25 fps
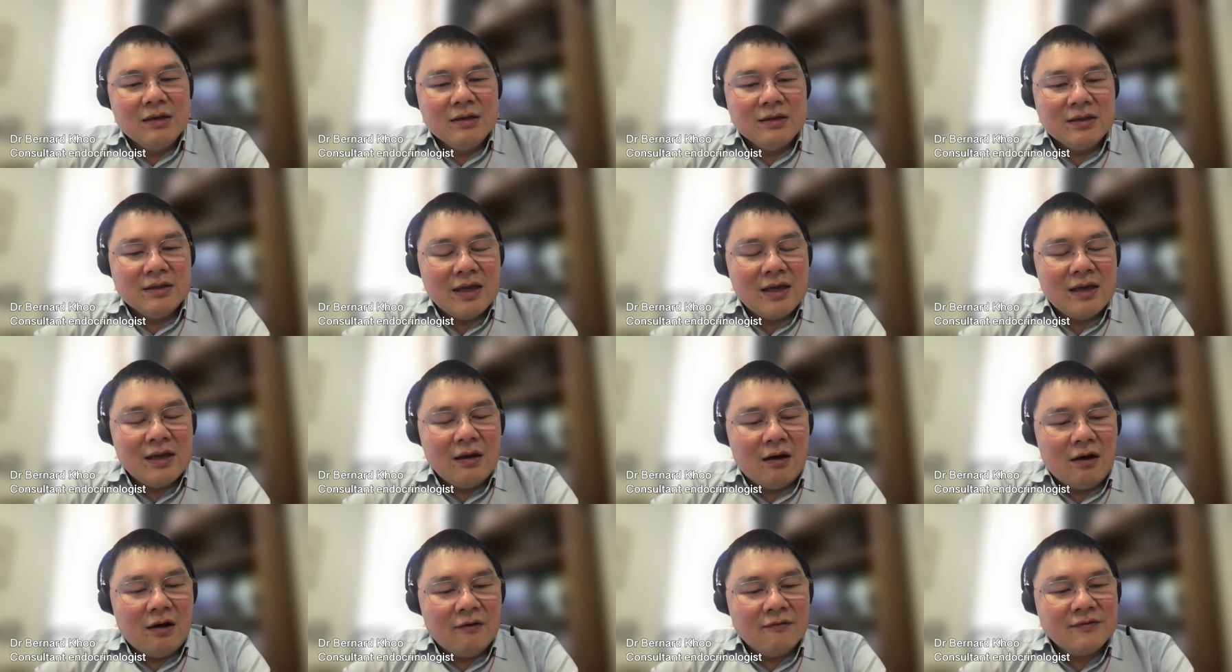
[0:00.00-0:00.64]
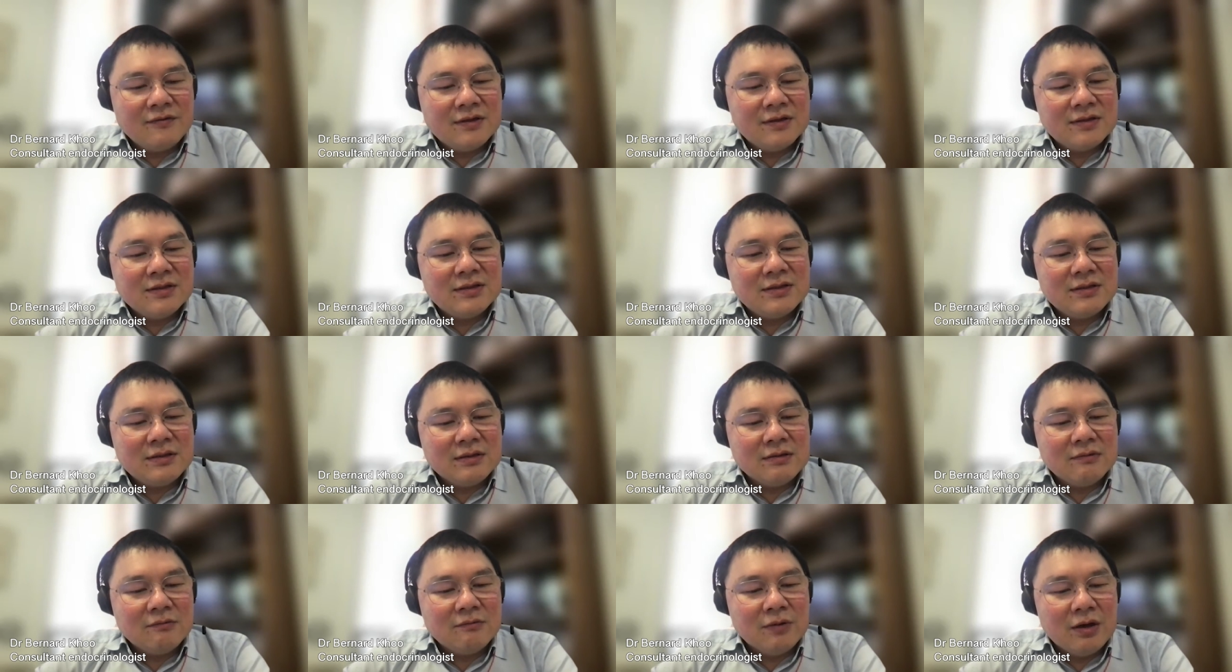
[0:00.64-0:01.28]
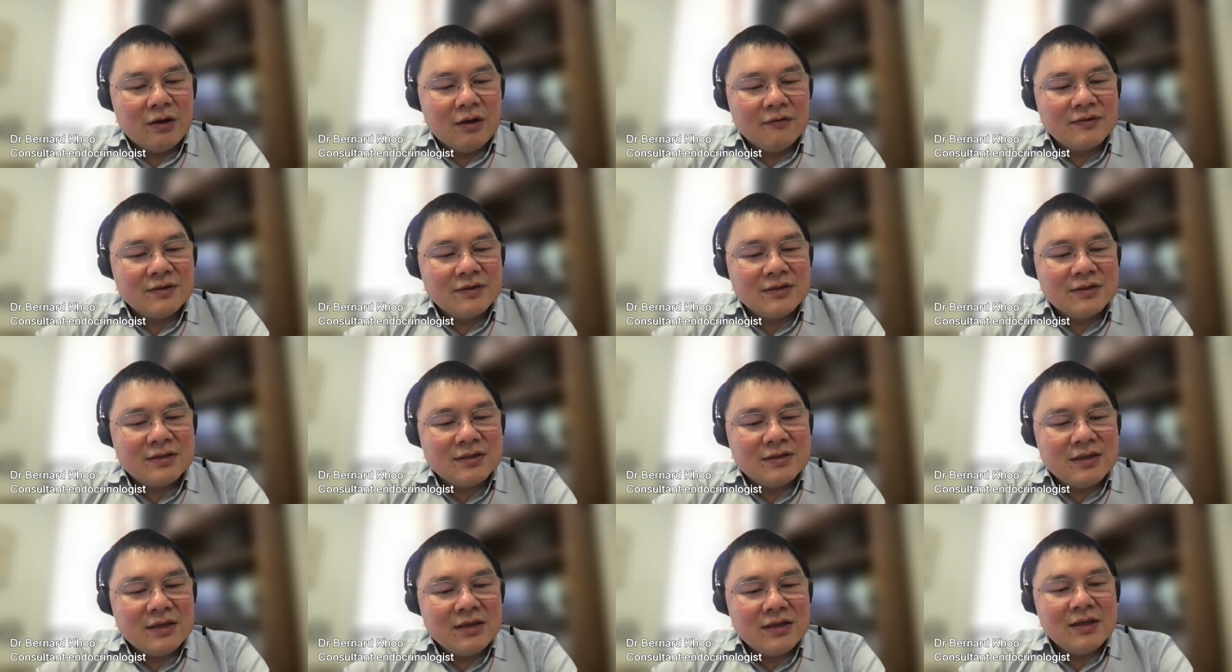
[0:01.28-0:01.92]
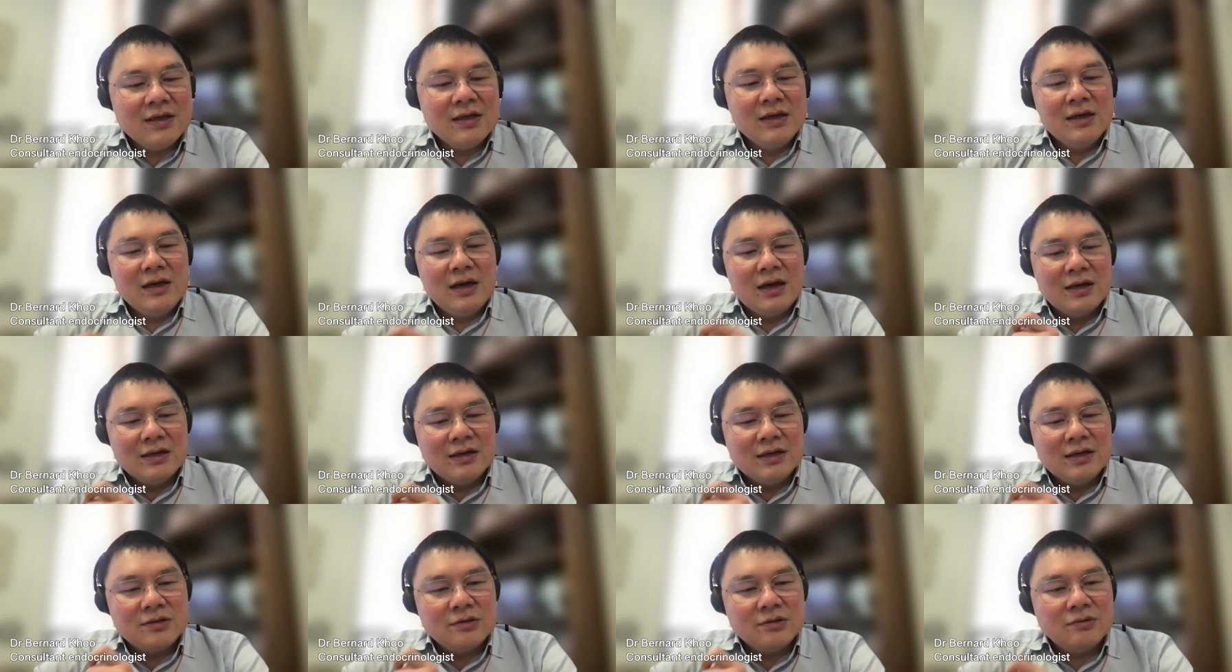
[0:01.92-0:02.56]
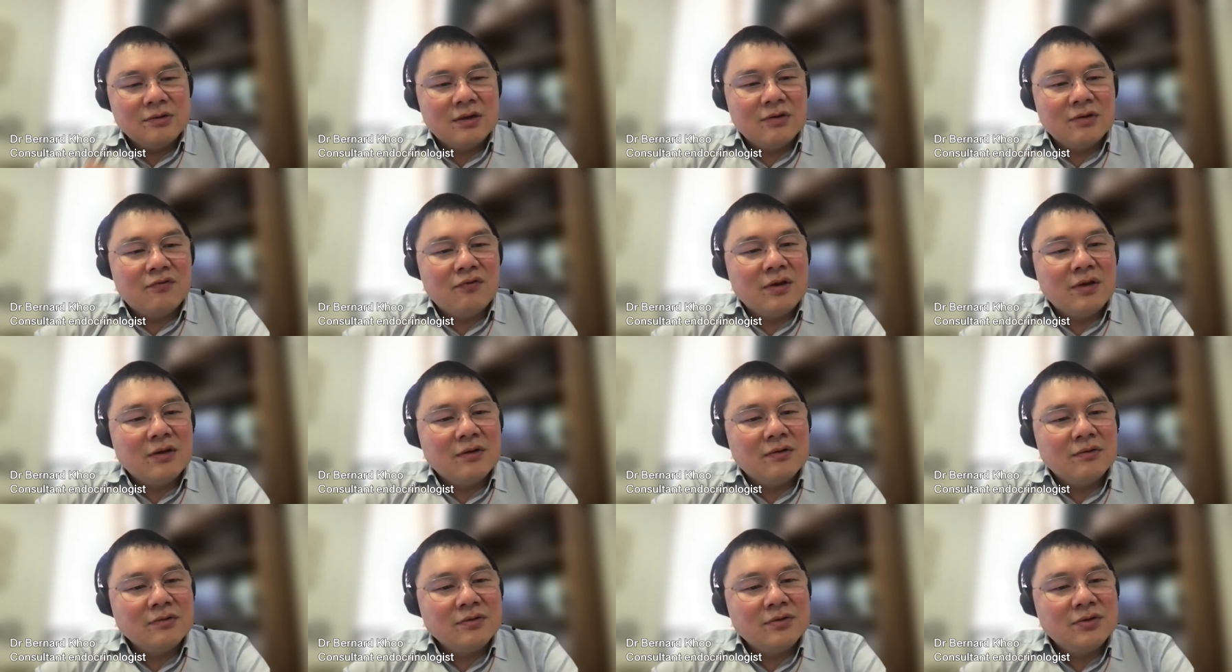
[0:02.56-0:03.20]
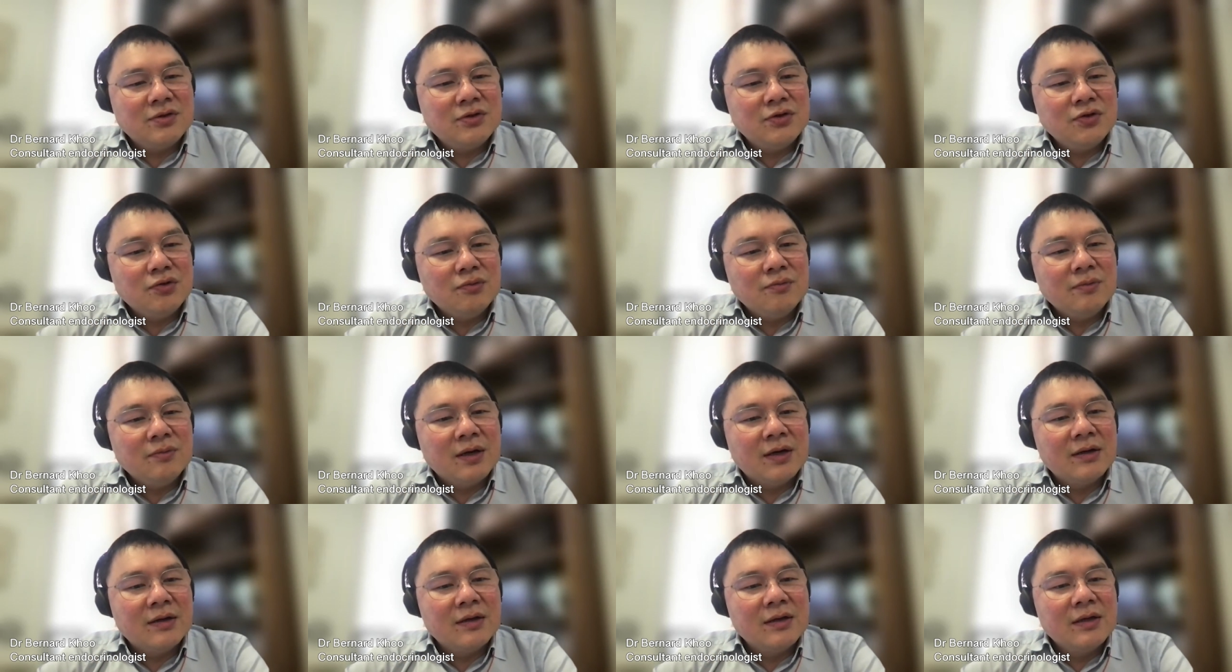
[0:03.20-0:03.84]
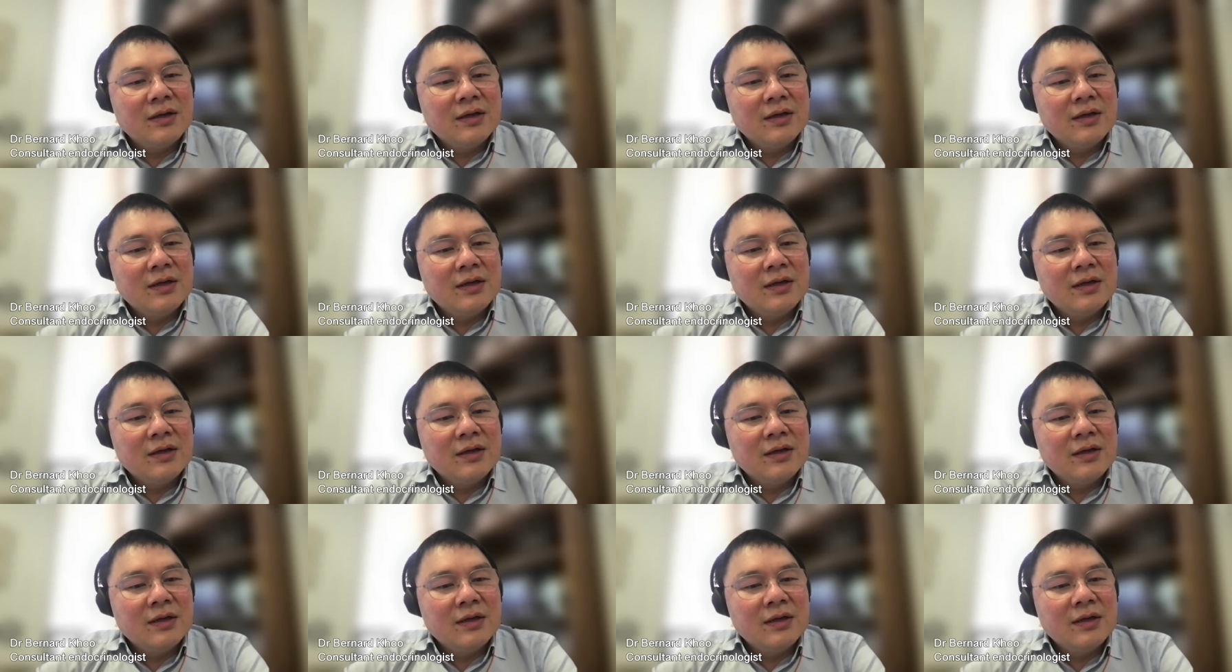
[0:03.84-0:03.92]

we often see a little adrenal tumor.